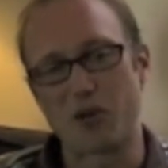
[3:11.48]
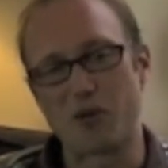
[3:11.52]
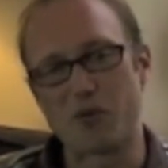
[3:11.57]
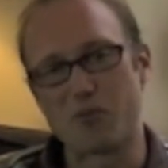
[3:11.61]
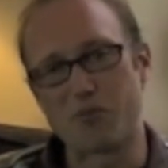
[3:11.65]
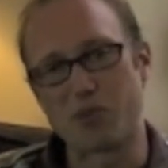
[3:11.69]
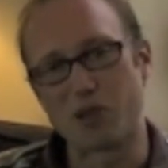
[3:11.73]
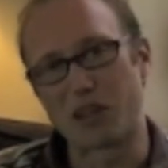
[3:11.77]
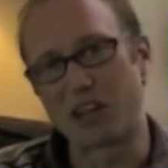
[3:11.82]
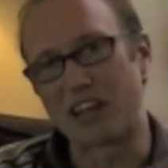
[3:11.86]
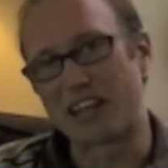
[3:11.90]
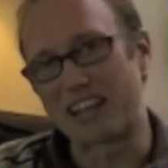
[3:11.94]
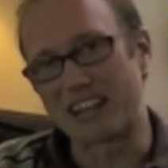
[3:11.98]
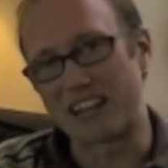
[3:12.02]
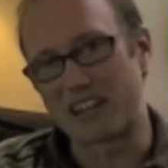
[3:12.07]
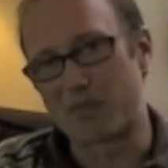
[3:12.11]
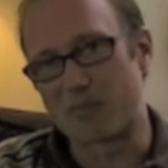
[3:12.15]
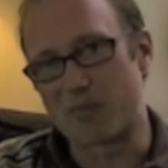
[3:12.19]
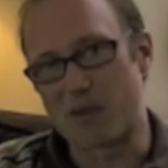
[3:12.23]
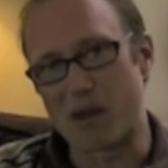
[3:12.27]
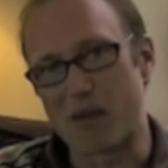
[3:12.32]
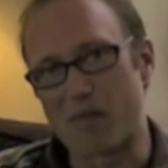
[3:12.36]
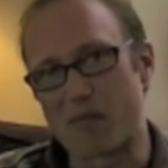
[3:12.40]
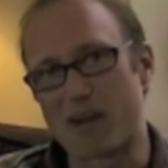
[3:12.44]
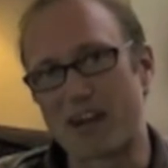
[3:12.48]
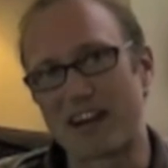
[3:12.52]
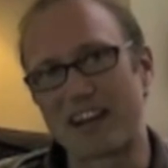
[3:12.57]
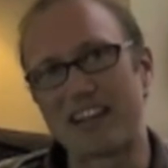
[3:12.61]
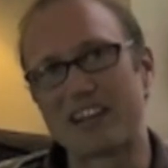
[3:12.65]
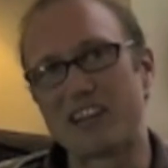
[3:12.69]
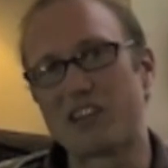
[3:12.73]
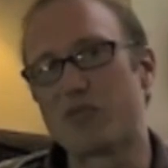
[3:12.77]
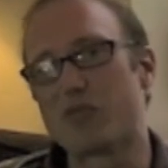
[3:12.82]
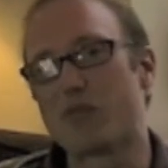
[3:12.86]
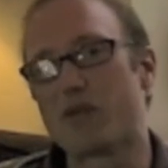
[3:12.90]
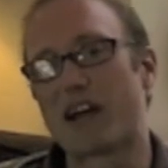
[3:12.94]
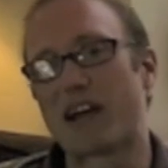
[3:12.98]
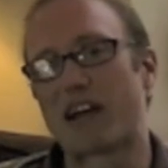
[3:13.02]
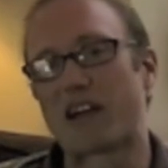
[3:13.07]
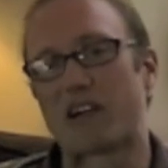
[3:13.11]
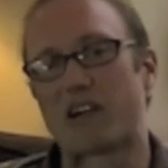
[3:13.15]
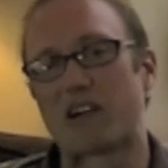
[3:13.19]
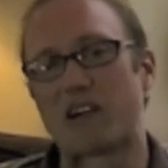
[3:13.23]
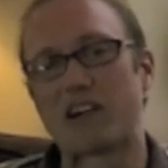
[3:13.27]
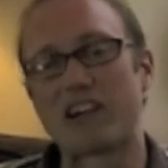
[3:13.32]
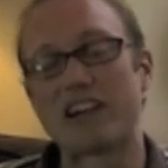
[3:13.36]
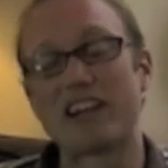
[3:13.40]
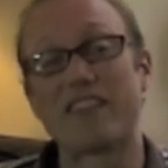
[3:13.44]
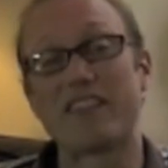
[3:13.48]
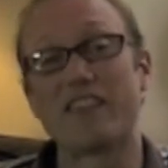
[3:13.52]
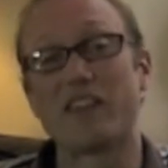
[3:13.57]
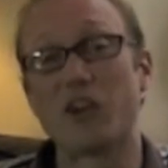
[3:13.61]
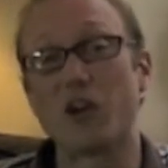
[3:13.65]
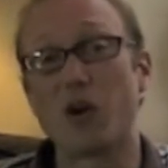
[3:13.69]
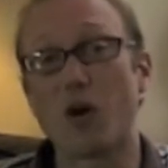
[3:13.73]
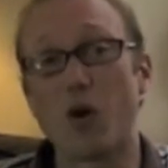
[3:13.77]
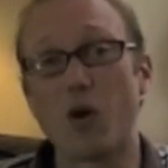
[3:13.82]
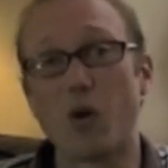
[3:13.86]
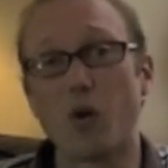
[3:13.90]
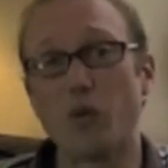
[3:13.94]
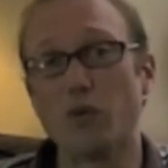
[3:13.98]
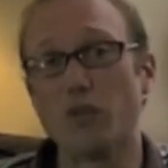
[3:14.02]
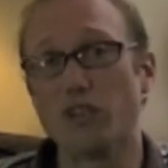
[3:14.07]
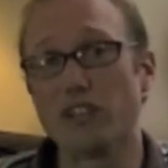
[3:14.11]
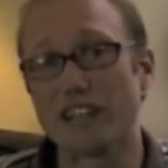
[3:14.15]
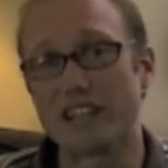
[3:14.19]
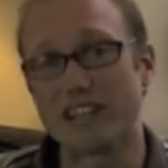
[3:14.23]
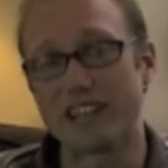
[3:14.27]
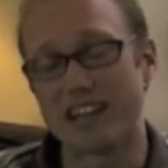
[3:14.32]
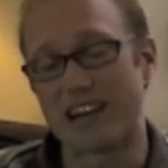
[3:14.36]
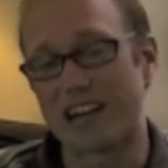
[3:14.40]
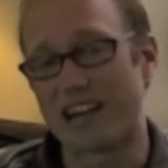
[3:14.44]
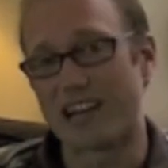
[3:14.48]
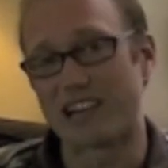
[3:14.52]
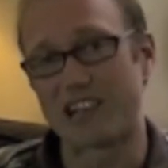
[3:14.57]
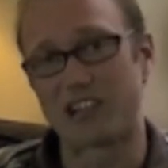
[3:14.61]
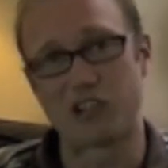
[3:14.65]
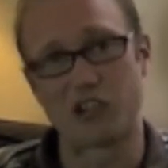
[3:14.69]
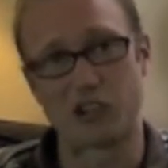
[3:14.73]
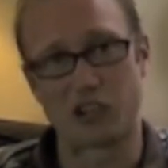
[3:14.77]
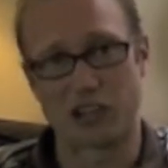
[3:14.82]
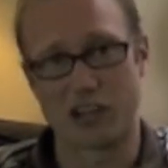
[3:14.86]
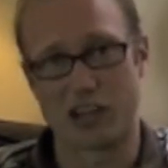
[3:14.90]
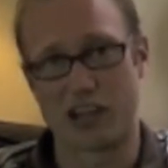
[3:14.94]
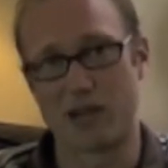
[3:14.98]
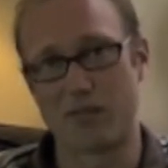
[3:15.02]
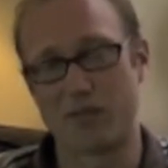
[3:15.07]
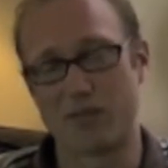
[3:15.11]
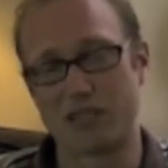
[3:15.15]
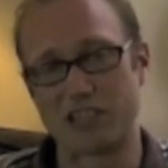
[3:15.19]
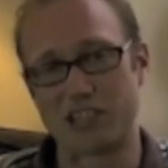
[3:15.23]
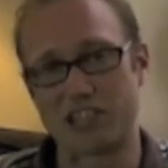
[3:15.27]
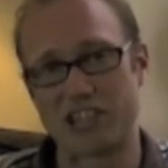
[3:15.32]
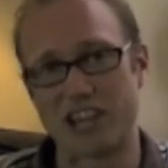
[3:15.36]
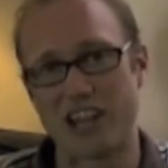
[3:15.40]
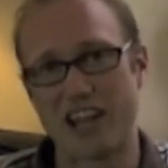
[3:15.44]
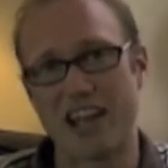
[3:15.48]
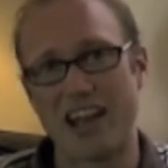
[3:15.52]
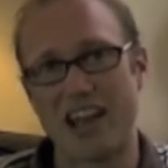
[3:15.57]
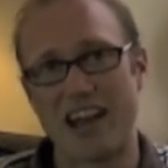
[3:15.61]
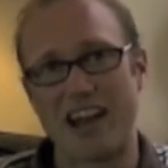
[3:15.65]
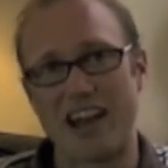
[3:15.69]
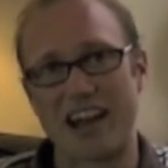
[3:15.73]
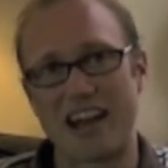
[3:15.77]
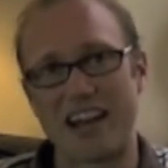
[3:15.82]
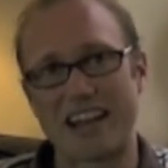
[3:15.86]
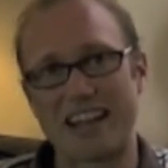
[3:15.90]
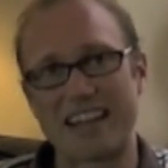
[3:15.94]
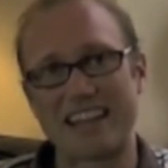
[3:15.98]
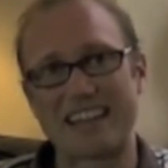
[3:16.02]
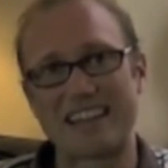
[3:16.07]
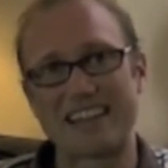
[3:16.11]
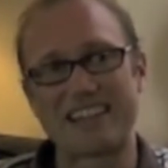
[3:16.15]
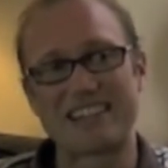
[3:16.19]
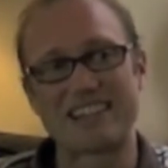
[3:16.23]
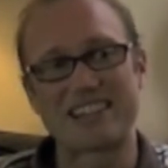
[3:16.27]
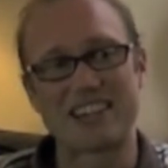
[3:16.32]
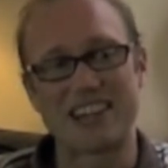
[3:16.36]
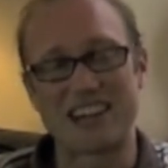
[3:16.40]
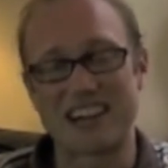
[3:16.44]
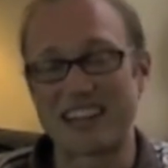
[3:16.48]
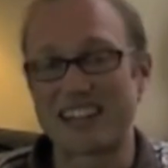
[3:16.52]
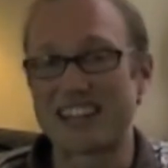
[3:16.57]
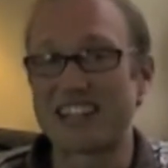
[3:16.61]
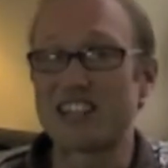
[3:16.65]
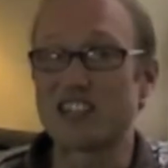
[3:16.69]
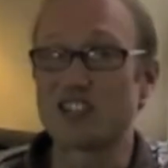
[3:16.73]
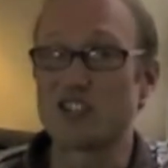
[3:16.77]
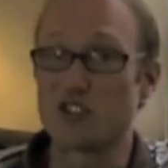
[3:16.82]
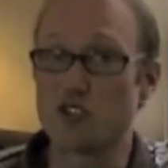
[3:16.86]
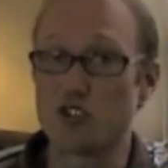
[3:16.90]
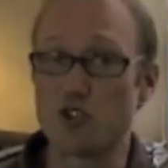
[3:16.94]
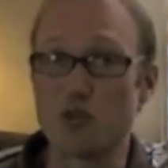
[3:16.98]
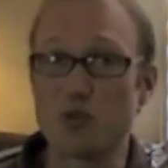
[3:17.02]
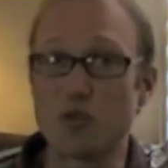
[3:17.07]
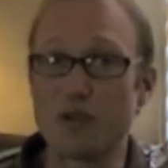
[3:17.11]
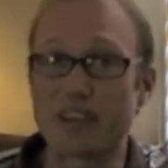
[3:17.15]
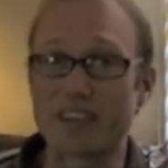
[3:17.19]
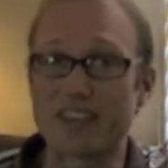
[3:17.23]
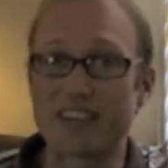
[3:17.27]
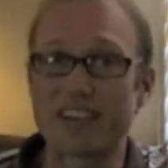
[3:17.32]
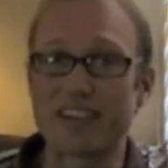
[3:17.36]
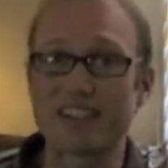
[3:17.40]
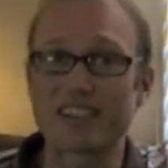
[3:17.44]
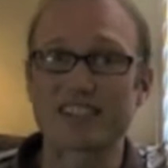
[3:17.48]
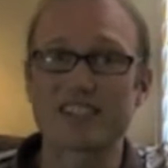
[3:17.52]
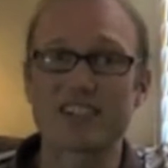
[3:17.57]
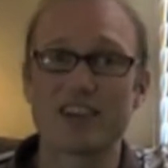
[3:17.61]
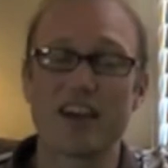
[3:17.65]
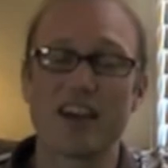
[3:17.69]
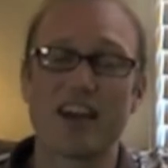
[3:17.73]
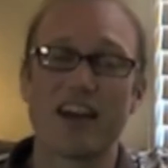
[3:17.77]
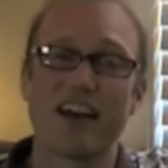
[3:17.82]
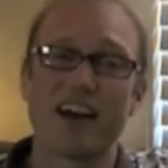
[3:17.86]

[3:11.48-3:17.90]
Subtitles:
plant in my mind and in my heart, and that only God could accomplish. And God is doing this.